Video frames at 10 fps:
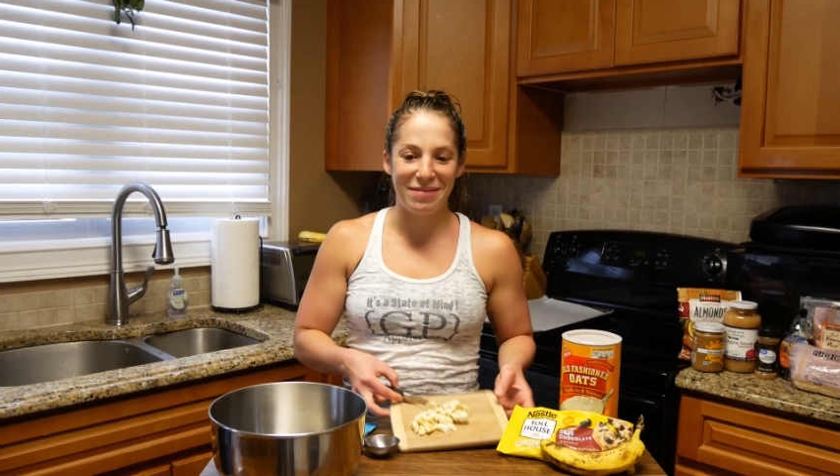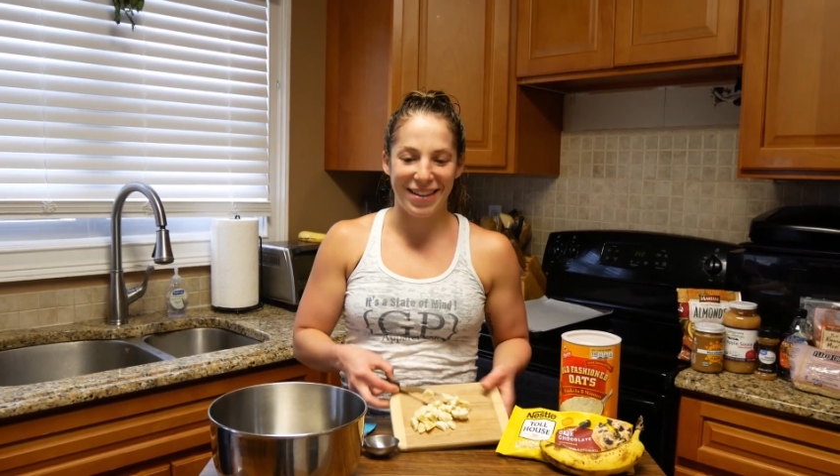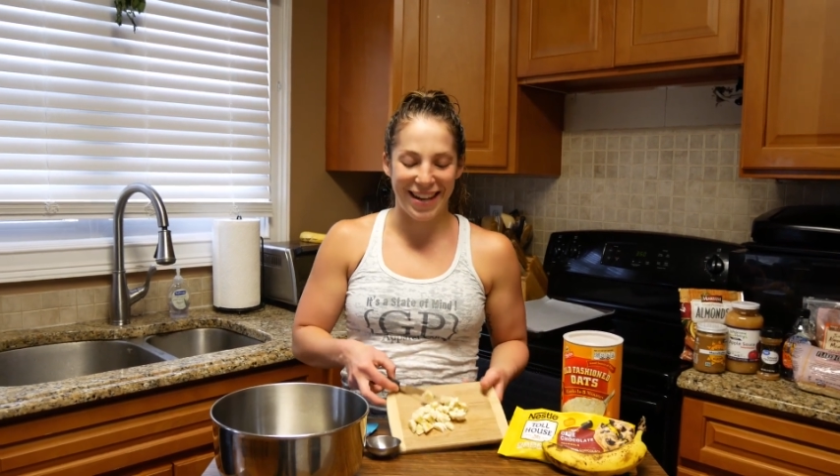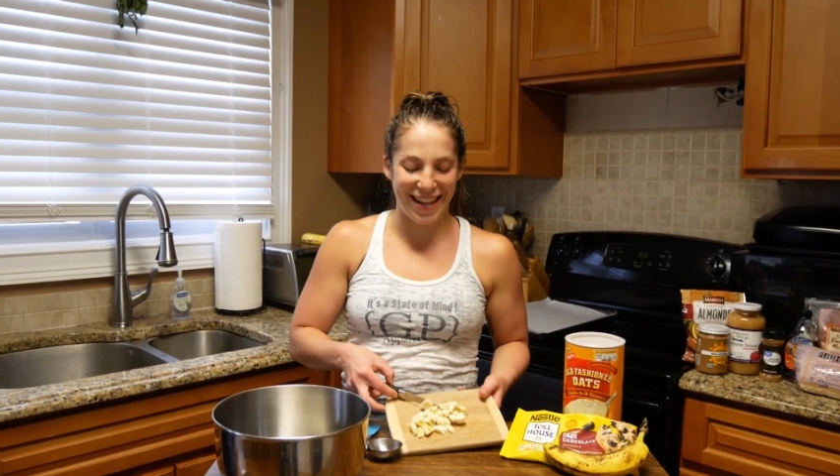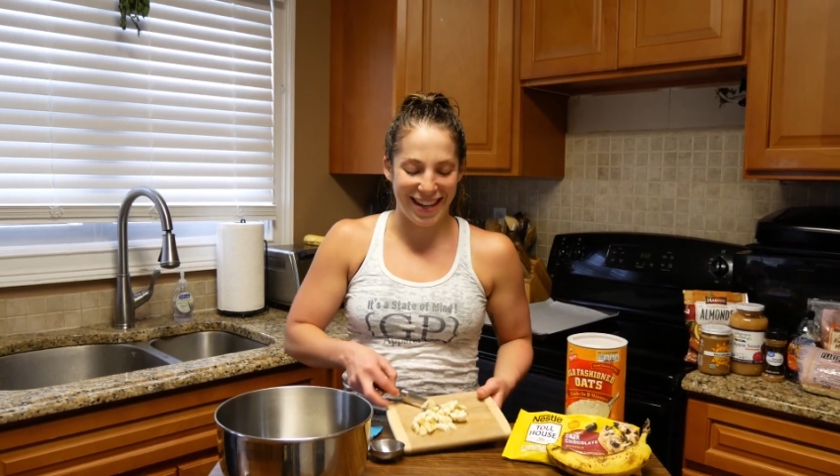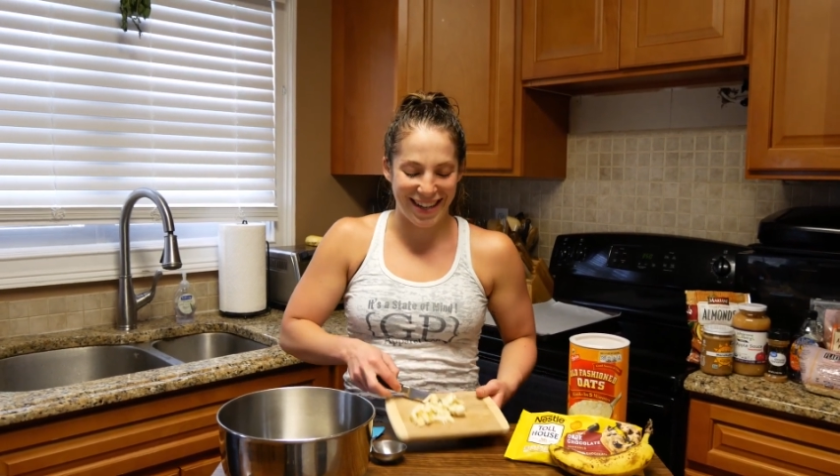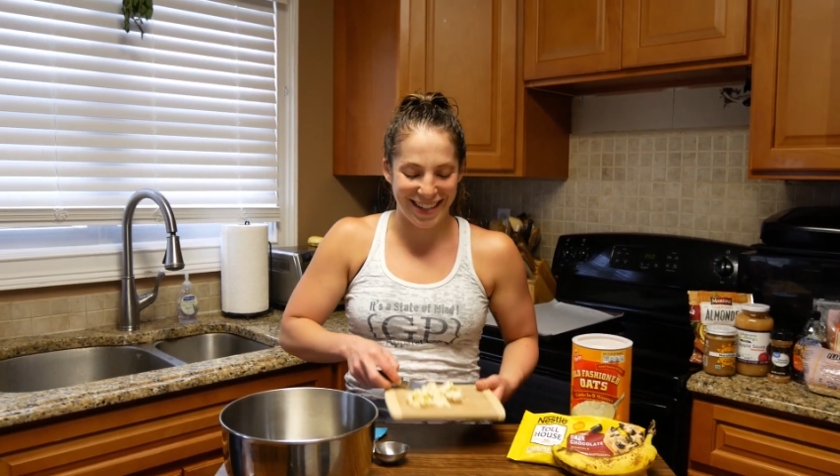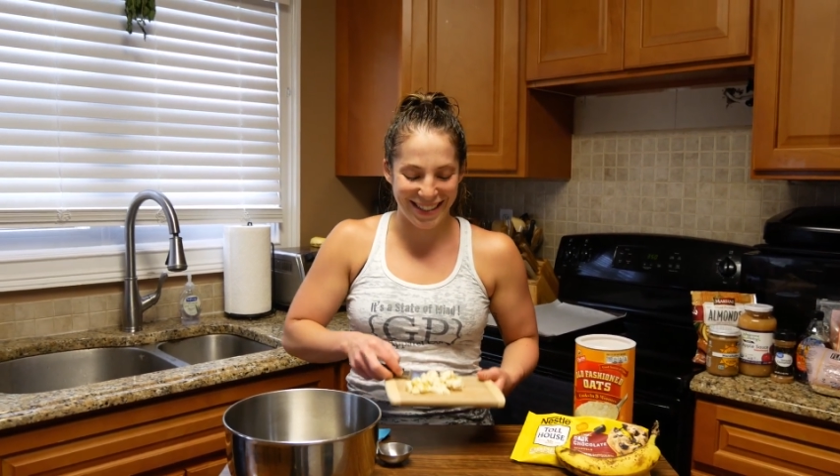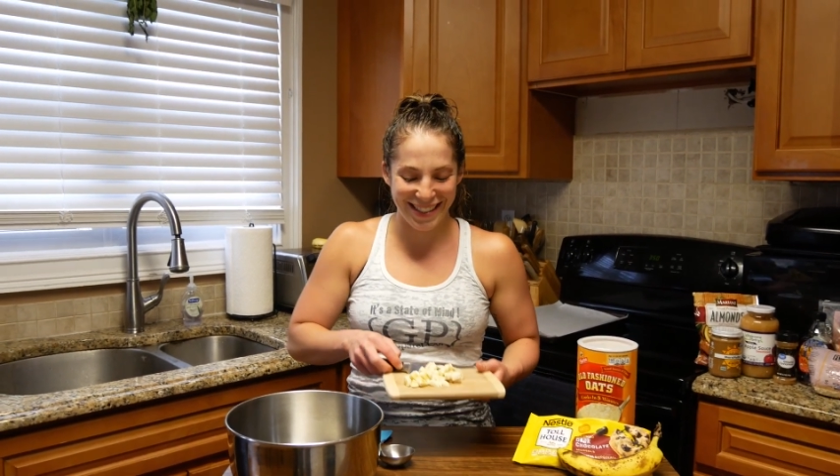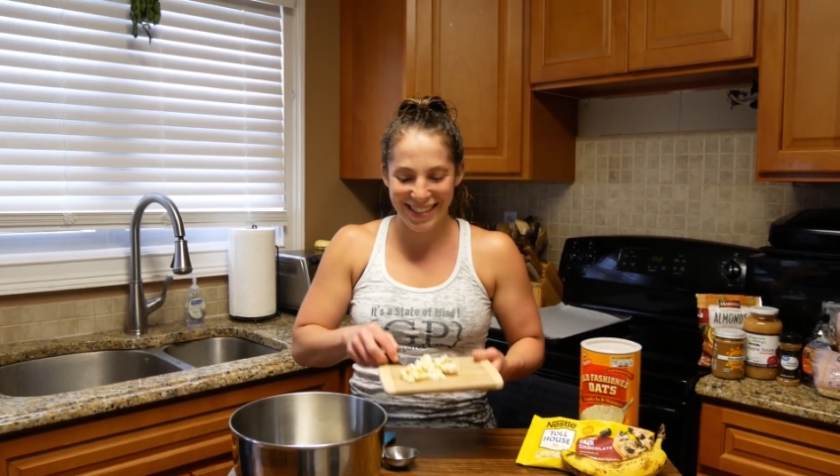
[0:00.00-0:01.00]

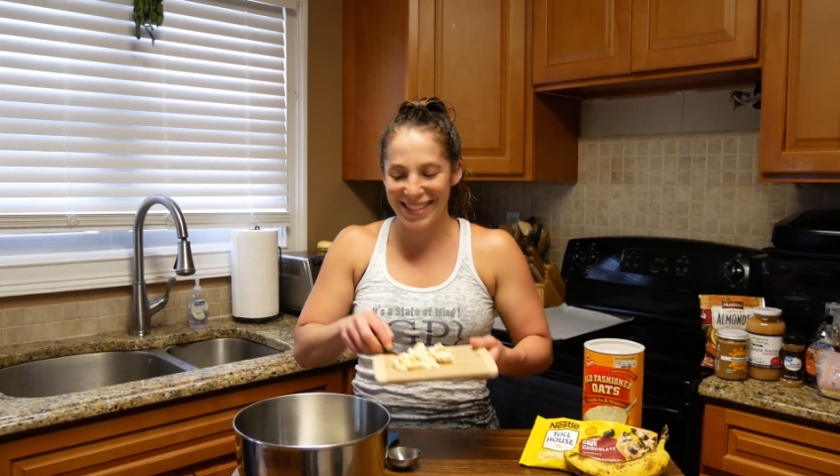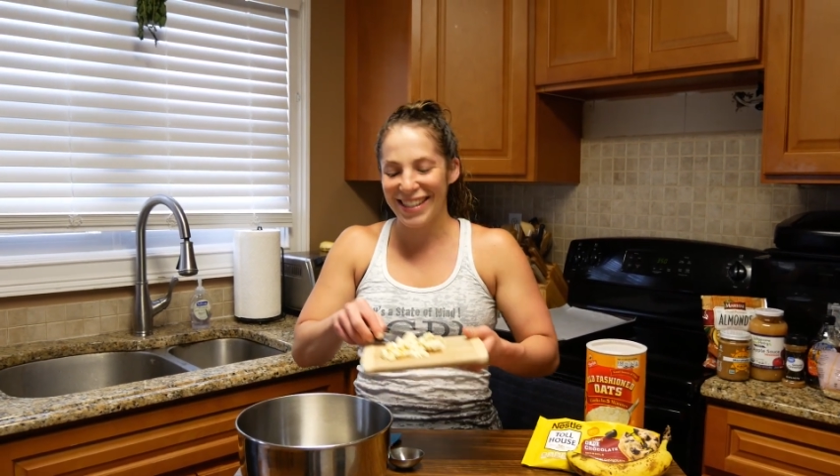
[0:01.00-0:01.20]
bananas.